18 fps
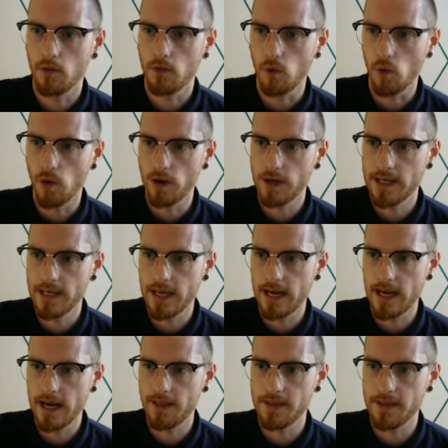or
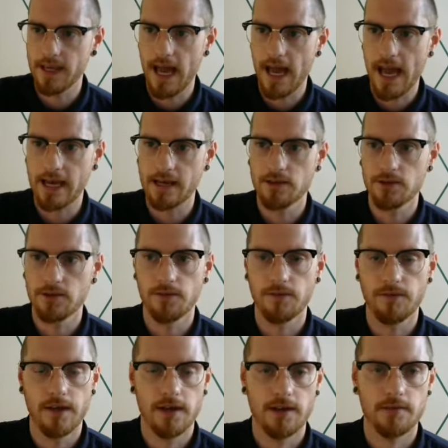here at the end of
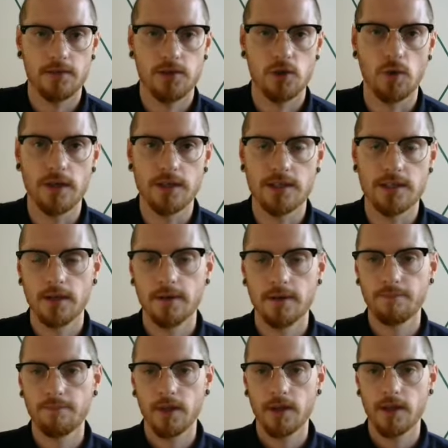it. So
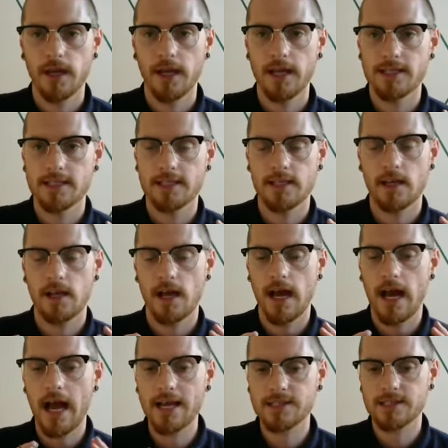it's
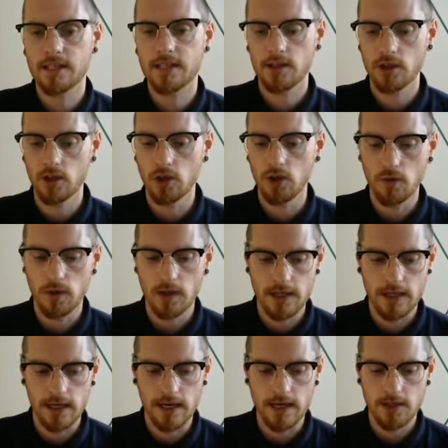asking you
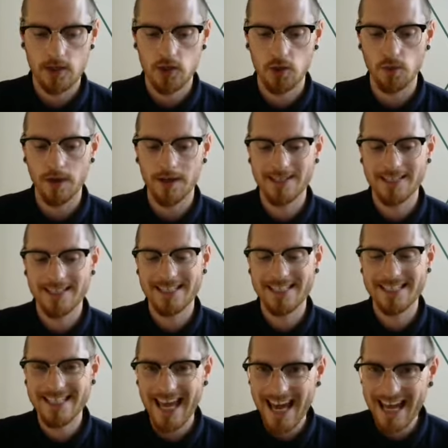here to
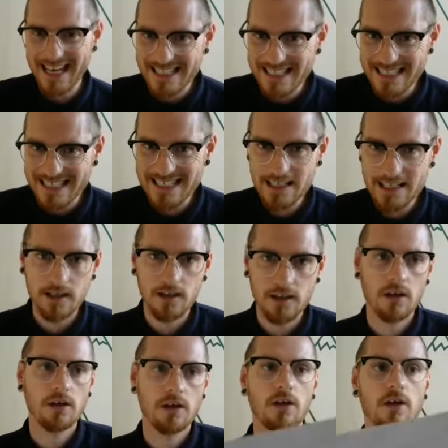assess
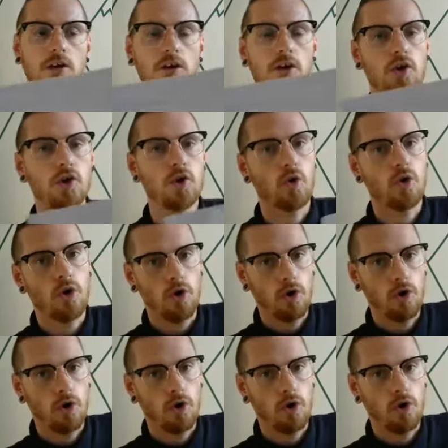your